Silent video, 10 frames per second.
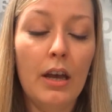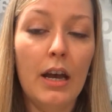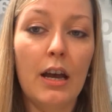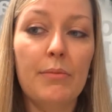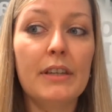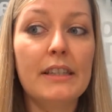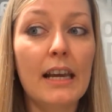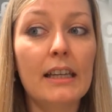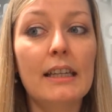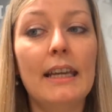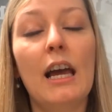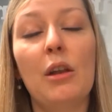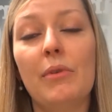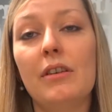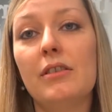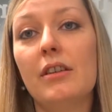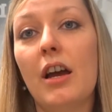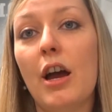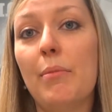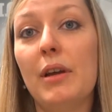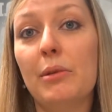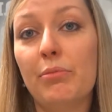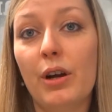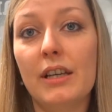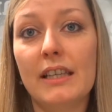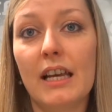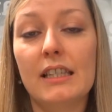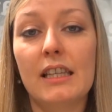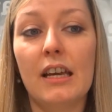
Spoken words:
The second key element in the process